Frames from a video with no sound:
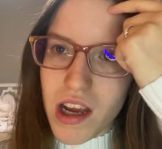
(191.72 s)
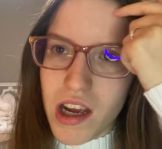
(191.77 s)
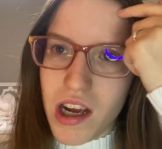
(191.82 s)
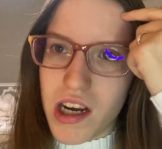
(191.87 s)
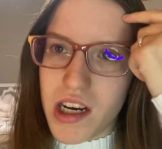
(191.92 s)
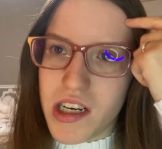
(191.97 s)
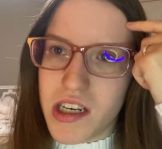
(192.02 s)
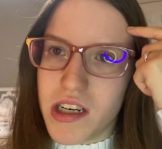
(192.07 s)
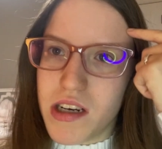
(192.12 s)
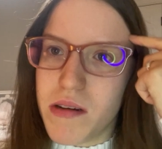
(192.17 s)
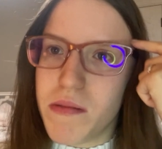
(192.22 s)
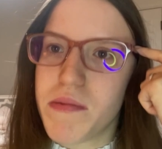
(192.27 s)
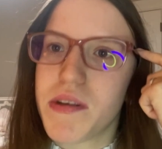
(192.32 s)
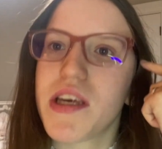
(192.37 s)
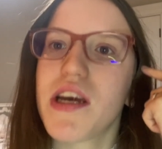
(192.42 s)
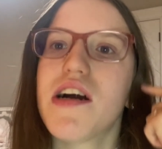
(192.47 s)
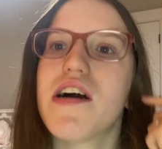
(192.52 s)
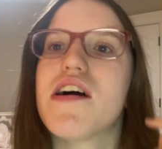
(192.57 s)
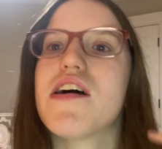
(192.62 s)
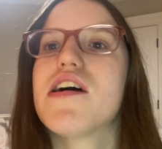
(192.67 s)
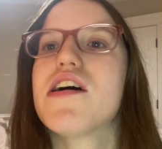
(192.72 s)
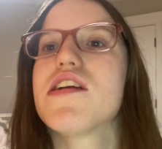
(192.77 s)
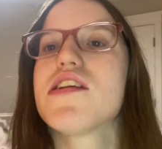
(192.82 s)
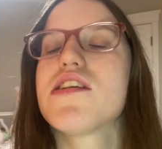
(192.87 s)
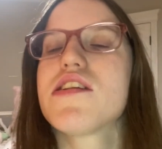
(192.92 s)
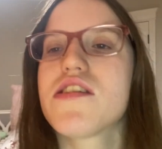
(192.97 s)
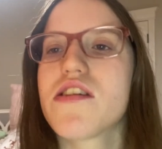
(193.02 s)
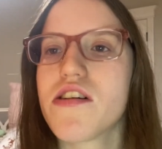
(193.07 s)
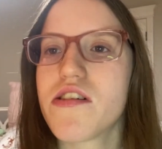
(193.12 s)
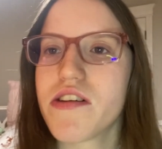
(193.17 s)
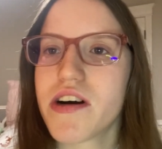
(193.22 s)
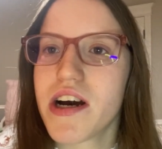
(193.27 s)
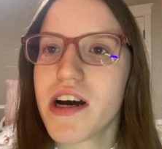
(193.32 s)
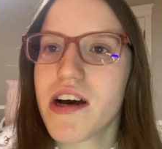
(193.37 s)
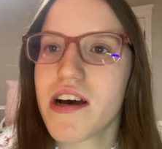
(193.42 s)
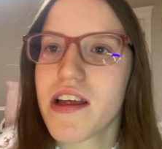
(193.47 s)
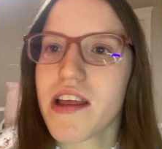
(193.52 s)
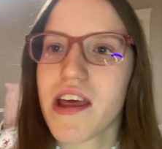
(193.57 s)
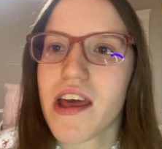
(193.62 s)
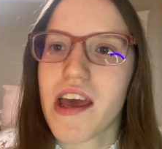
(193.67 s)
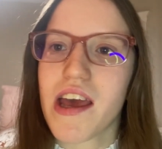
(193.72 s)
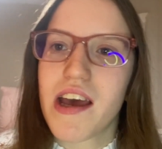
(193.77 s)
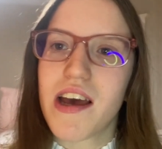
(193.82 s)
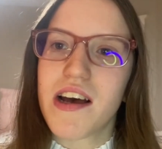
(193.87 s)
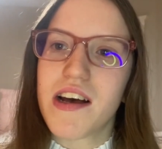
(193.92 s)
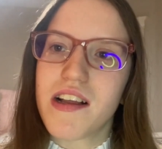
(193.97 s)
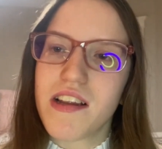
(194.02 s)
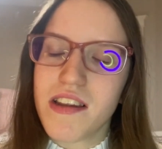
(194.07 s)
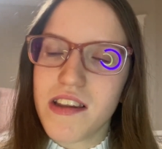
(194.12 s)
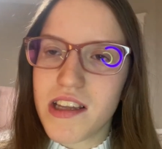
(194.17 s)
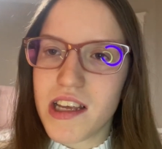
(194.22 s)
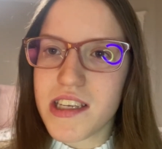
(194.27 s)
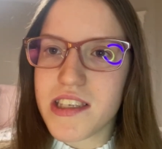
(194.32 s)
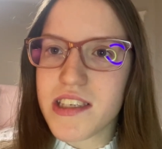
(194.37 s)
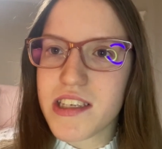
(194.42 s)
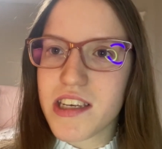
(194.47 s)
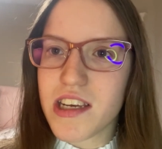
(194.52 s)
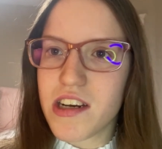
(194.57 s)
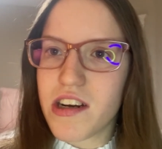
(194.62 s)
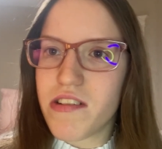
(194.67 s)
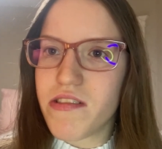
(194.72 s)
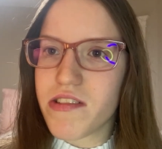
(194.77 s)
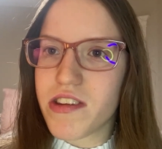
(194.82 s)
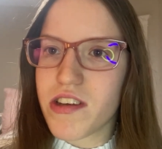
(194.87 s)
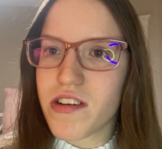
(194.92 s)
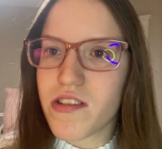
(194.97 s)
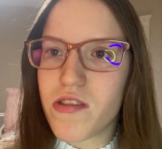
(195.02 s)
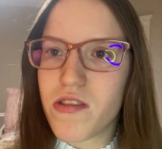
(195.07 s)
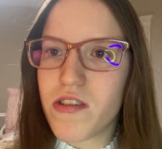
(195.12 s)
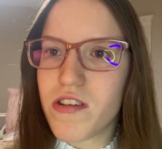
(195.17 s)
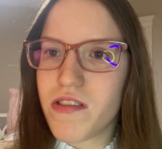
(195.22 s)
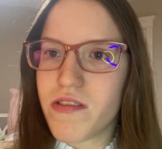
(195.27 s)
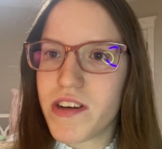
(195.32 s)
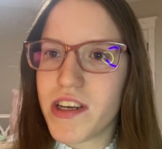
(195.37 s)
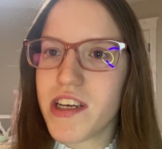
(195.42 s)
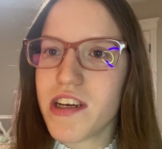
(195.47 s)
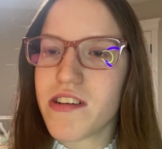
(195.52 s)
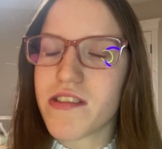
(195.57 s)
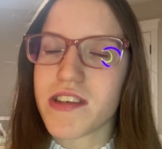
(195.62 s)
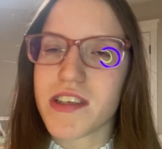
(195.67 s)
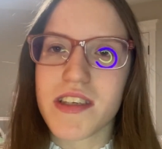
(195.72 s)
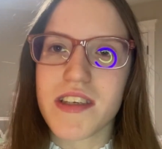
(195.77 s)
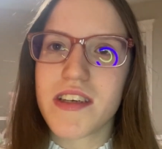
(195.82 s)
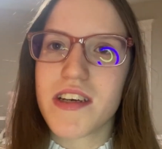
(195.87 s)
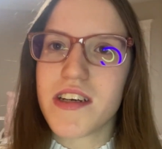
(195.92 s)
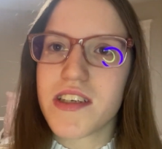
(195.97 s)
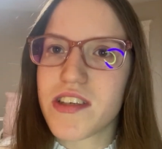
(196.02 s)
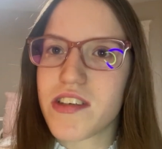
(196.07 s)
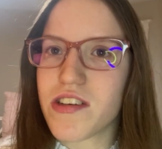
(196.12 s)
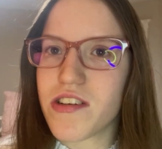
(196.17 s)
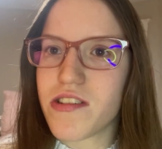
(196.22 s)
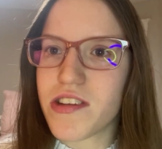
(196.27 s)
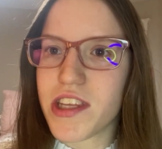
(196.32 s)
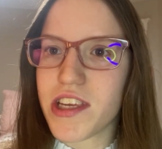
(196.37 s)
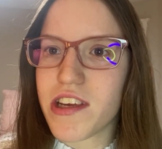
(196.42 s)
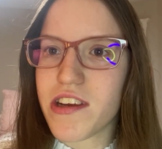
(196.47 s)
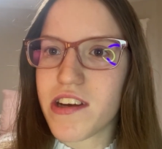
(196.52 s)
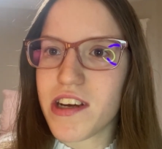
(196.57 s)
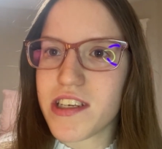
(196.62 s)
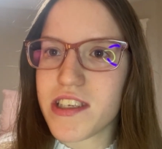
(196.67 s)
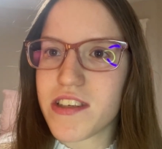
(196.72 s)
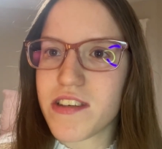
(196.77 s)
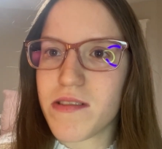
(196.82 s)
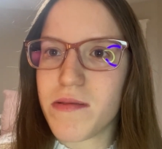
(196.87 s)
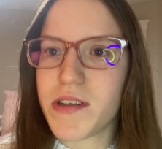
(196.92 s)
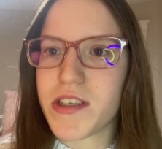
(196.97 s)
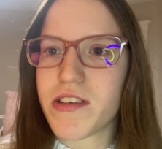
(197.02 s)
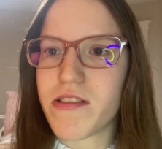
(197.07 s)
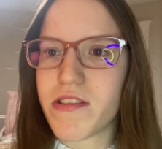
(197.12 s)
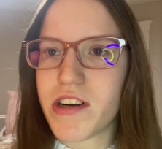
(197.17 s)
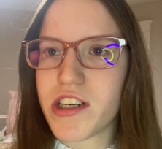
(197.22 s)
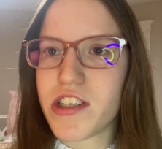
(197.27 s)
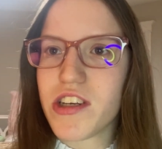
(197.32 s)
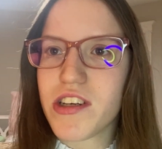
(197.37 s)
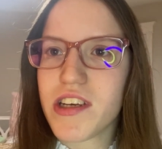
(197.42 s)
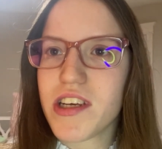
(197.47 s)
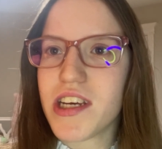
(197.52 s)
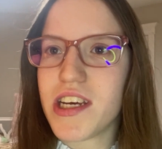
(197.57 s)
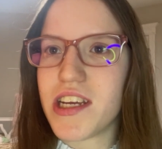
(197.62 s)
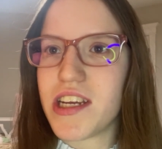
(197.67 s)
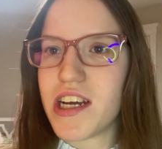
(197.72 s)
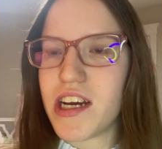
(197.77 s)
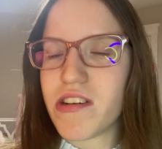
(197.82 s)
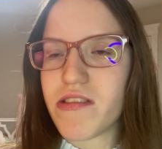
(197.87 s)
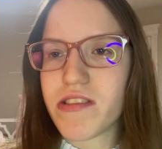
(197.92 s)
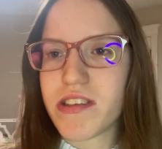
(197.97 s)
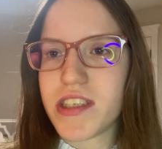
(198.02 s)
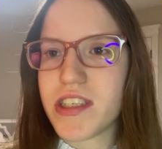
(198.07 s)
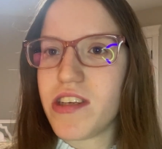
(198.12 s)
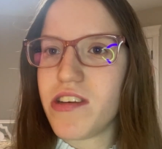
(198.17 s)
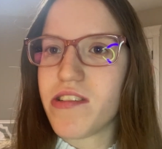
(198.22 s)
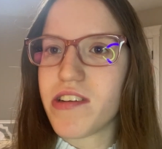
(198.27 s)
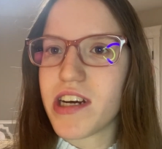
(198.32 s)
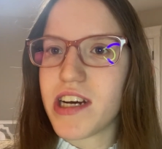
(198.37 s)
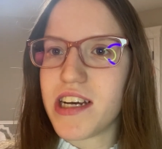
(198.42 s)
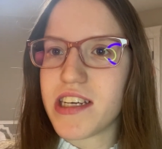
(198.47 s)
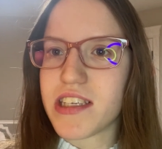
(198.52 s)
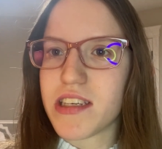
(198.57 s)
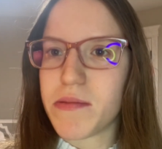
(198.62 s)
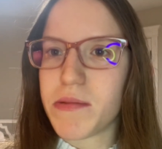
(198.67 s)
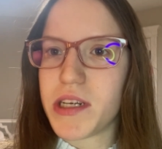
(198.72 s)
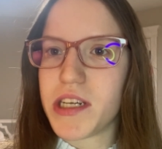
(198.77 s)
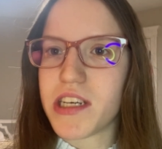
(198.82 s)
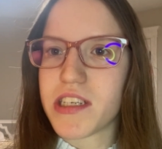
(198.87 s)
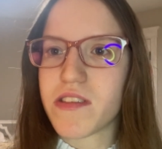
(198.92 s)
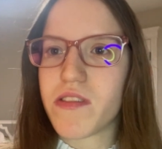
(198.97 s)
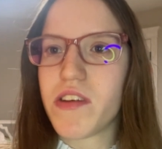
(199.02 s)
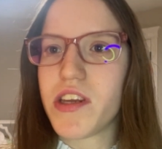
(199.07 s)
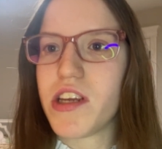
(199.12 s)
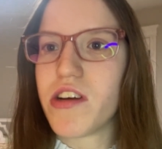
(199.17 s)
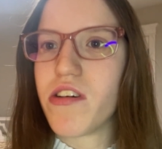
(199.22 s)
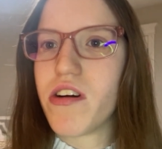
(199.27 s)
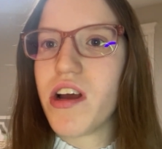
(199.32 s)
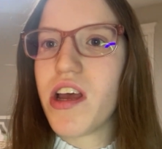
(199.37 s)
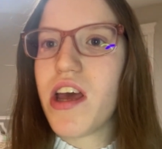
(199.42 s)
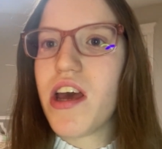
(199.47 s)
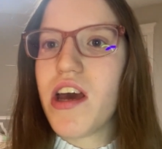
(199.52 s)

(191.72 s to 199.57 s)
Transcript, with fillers: Um, yeah, and so, uh, let's get on with the cool videos. So thank you guys so much for watching and I will see you guys in my next video.